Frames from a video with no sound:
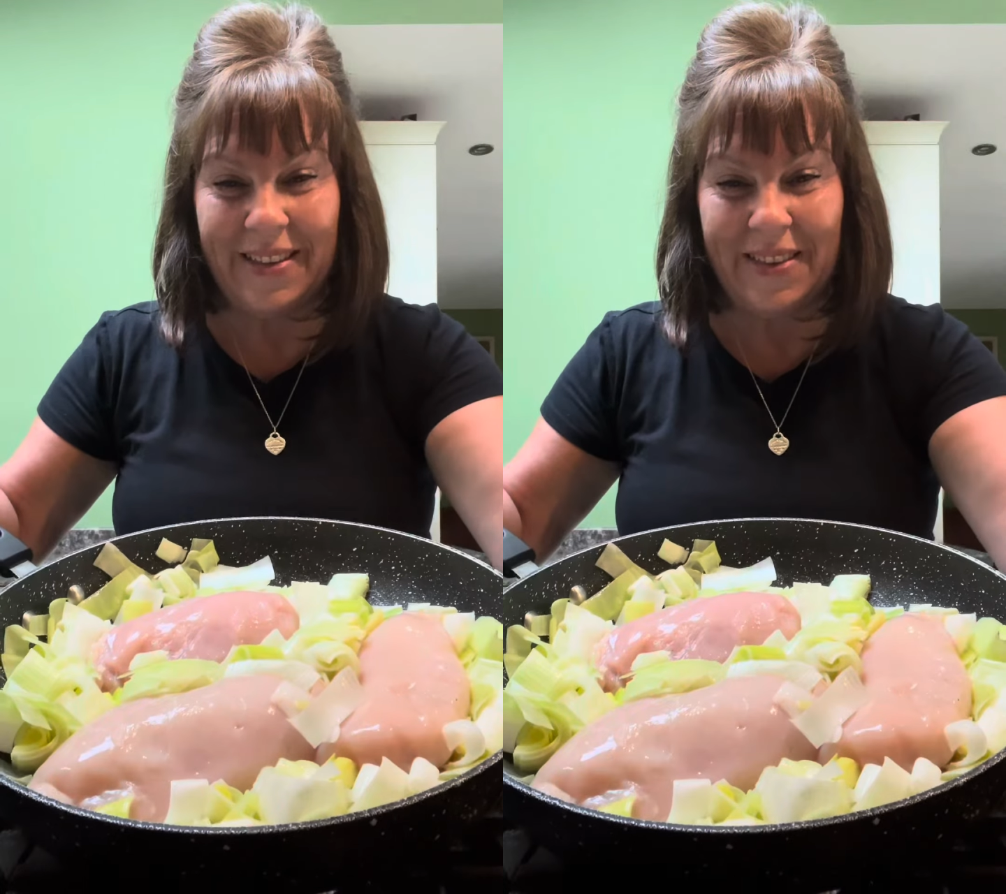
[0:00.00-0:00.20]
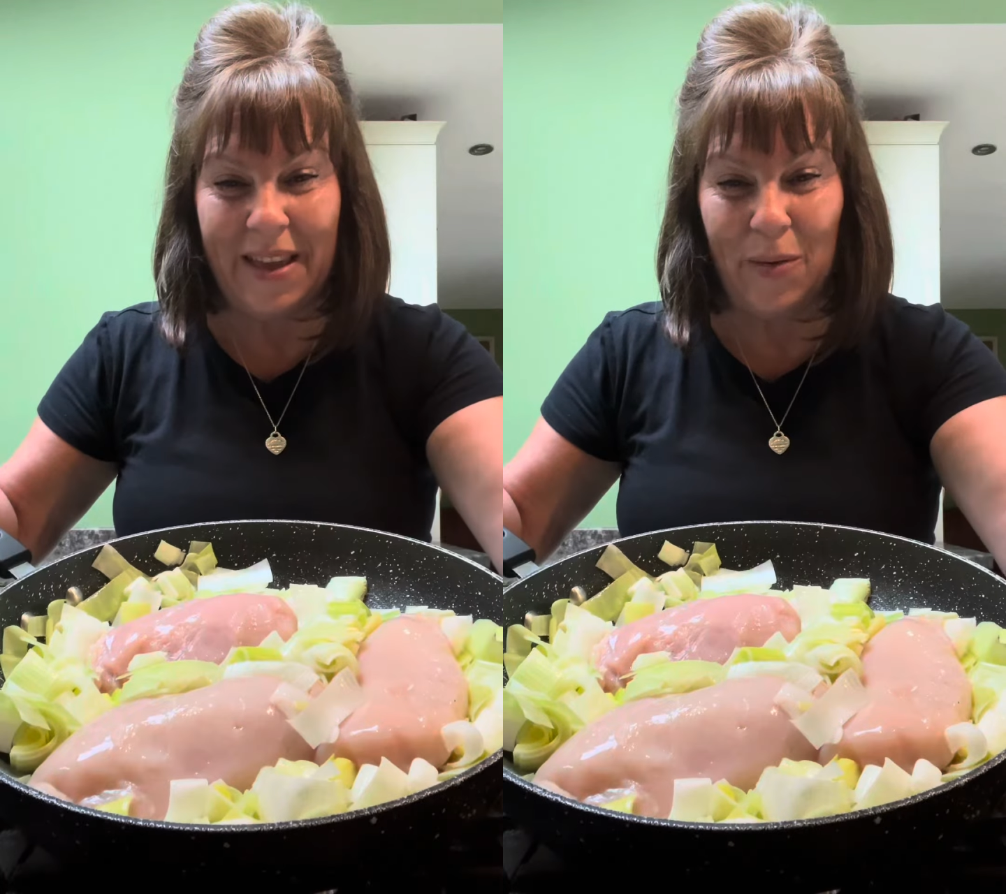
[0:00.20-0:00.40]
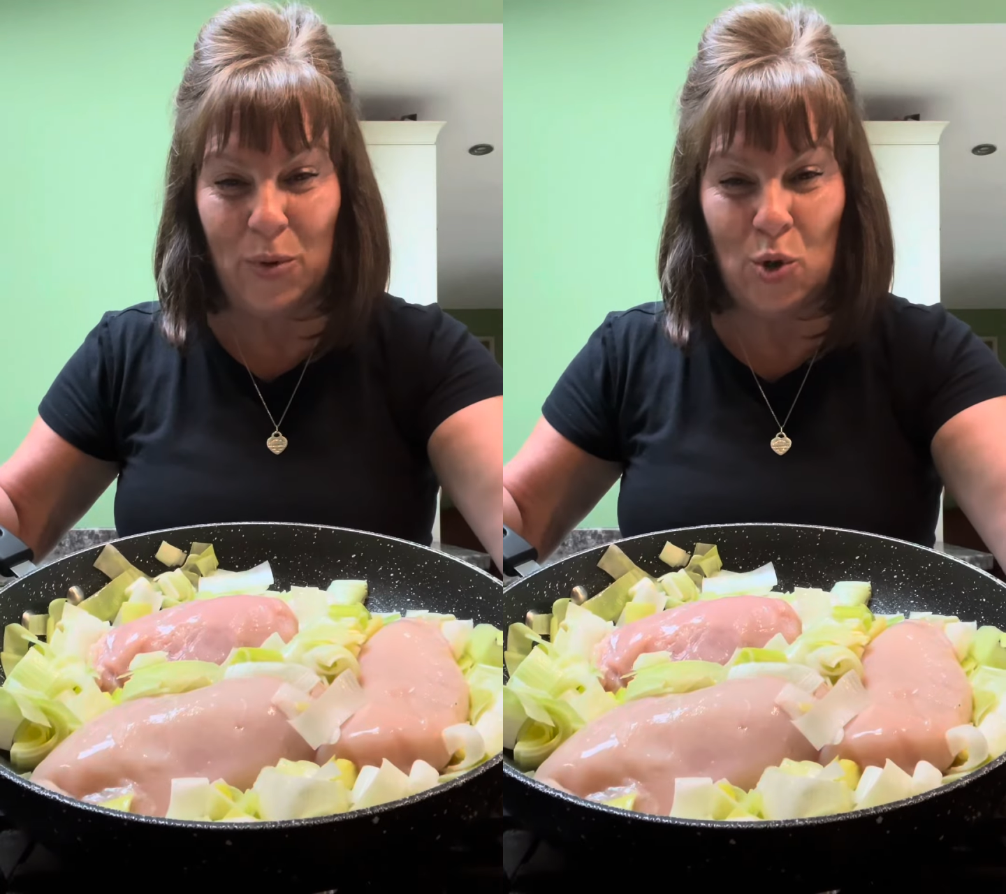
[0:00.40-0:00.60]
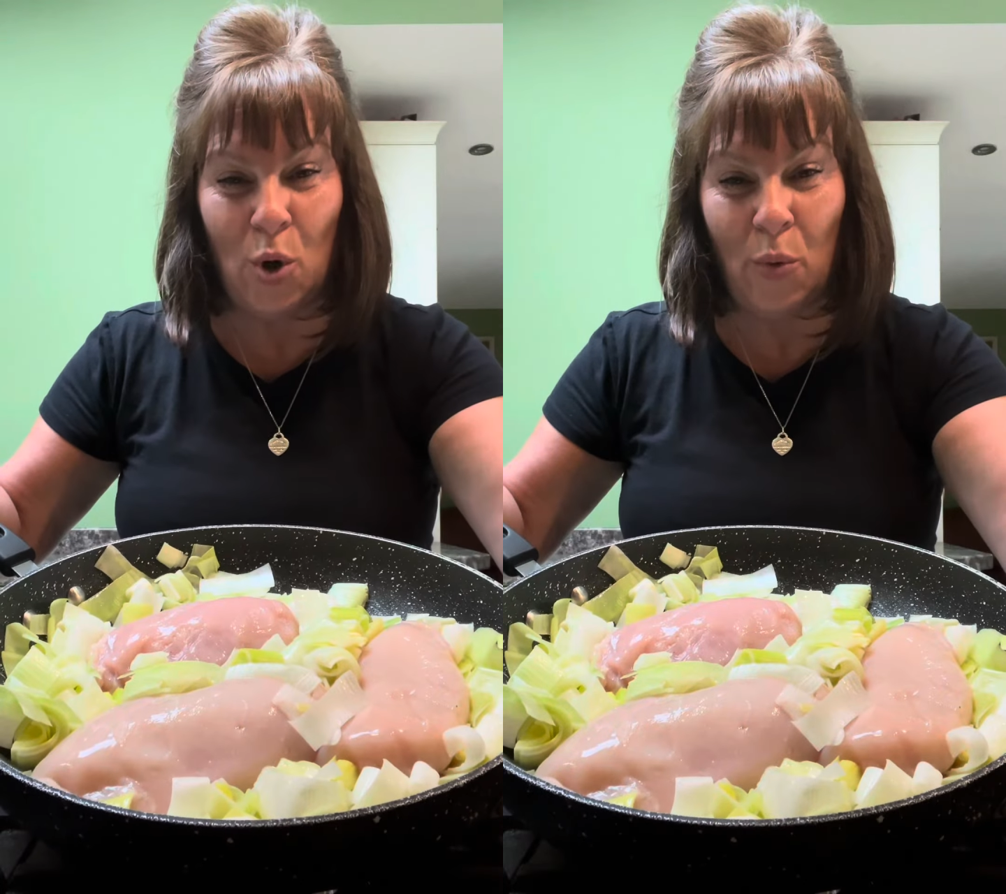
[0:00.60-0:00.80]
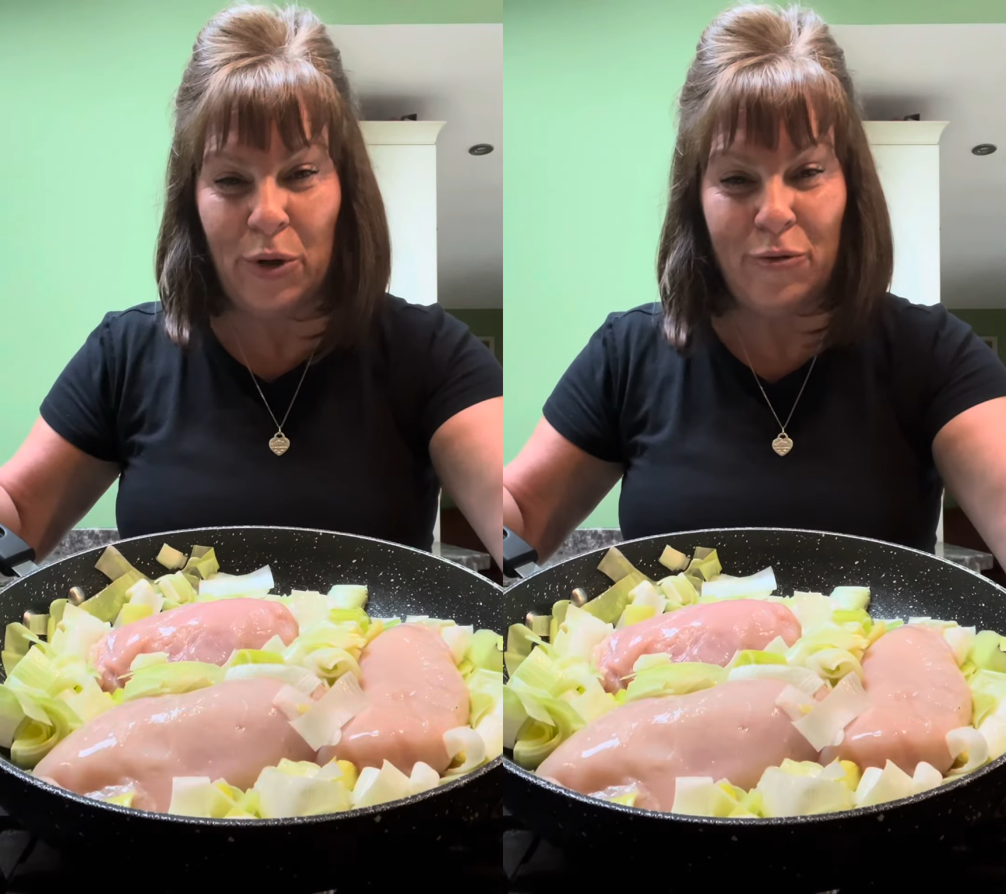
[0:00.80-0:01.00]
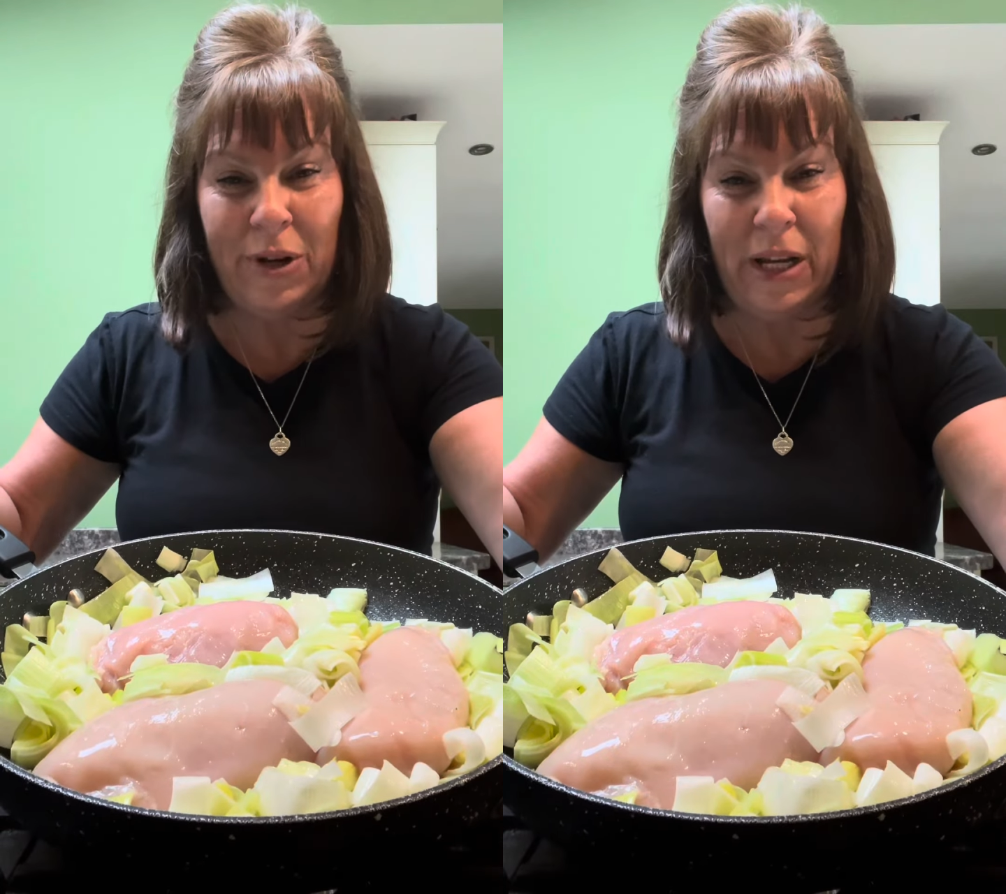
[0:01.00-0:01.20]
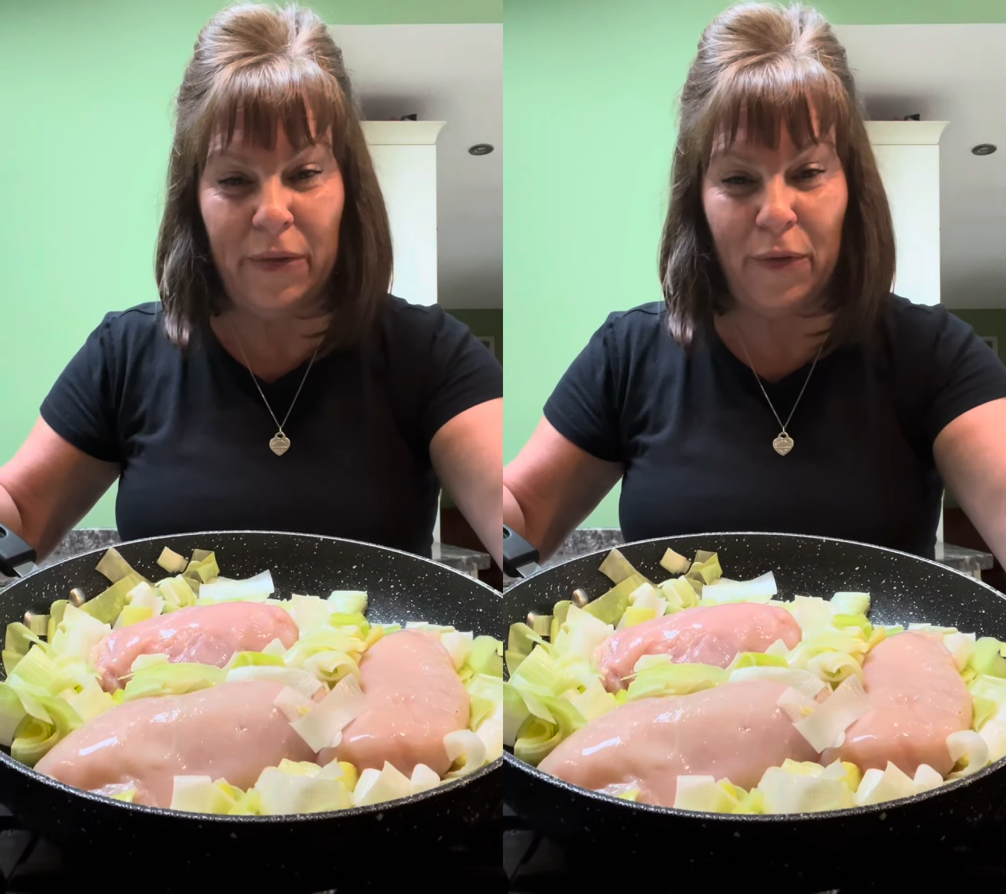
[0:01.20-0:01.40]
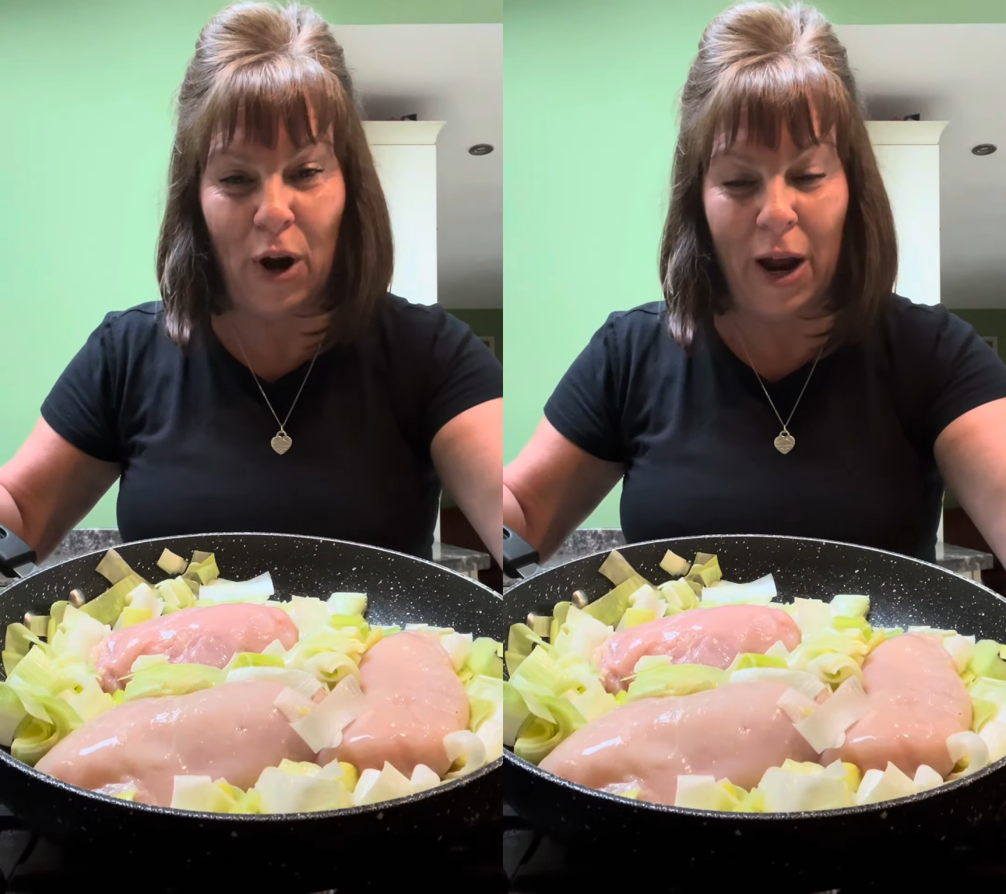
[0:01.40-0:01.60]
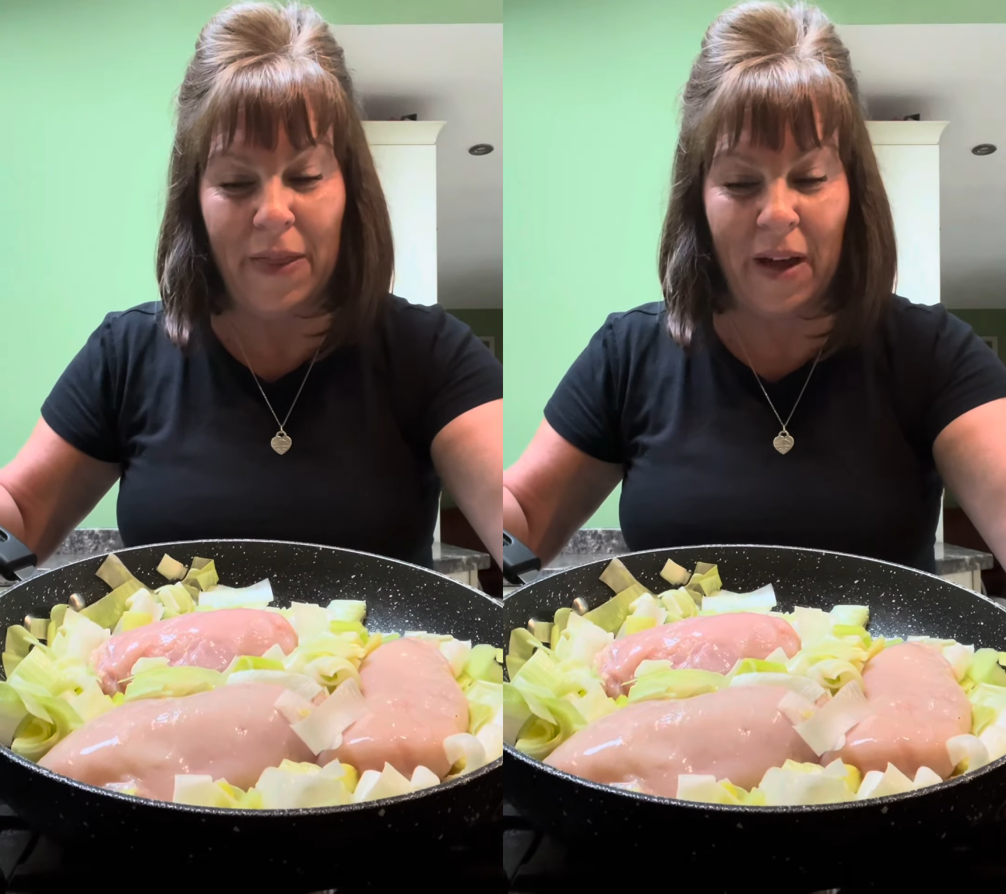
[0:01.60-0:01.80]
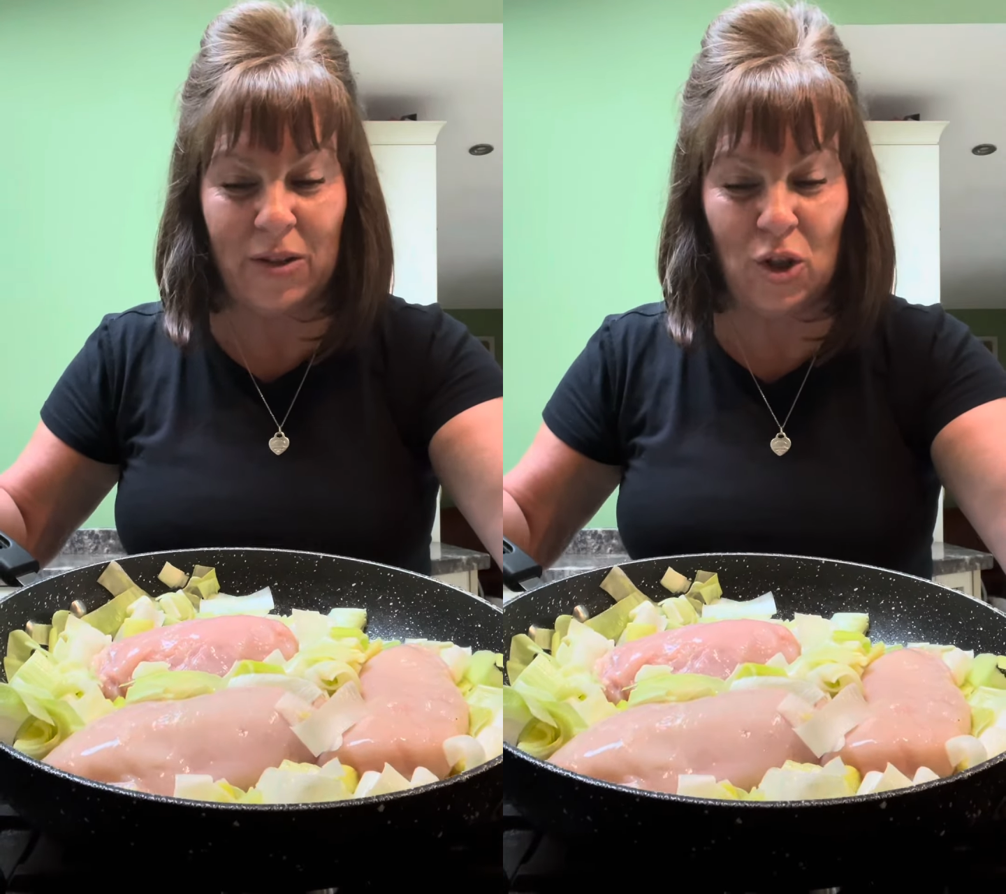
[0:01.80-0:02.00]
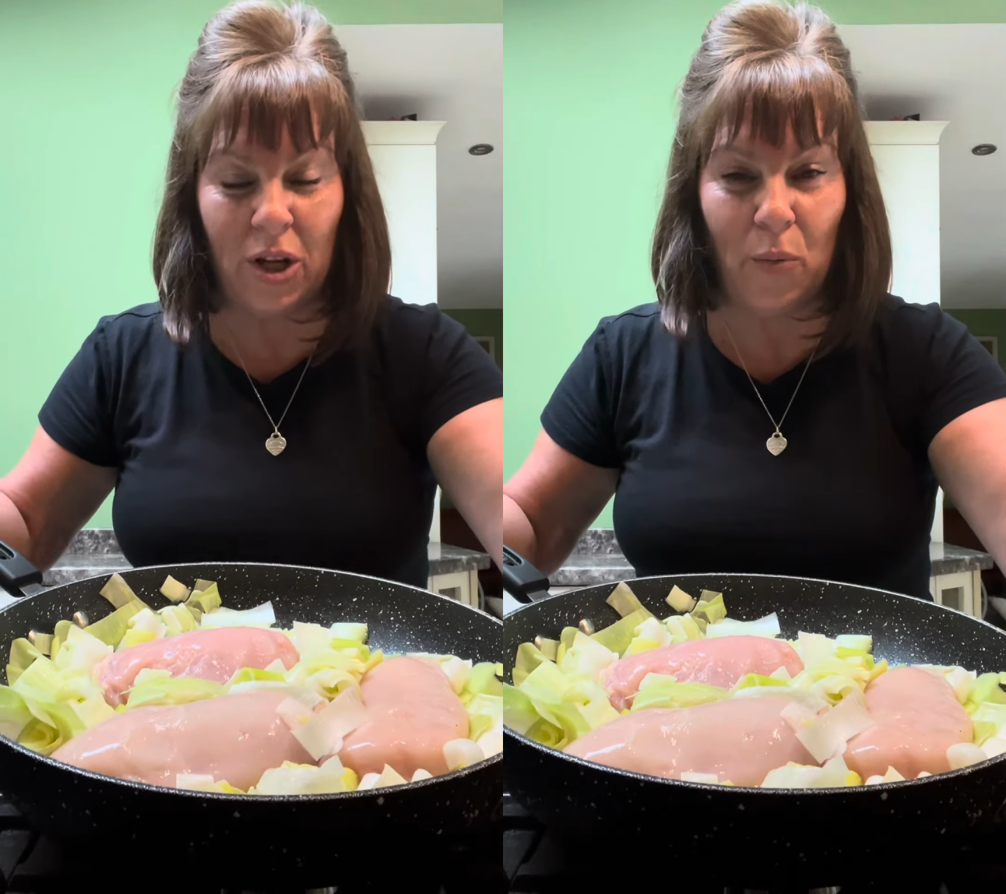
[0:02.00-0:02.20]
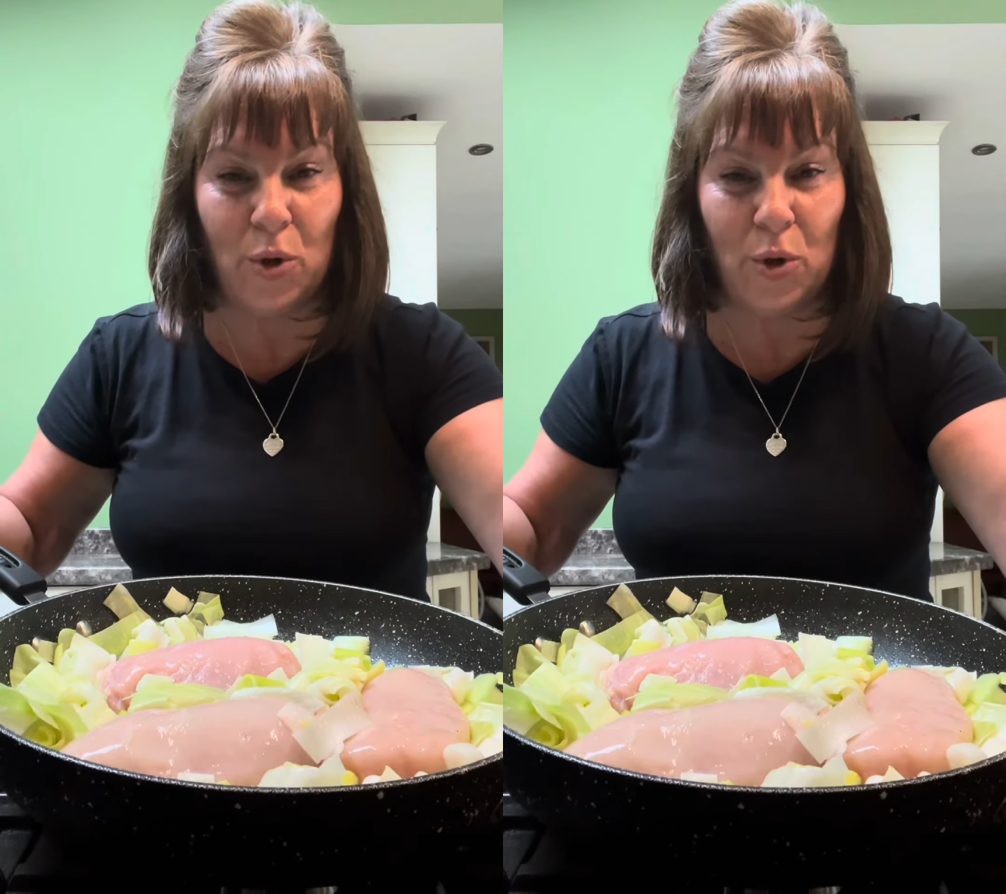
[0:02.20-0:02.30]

There, we don't want to really fry that chicken.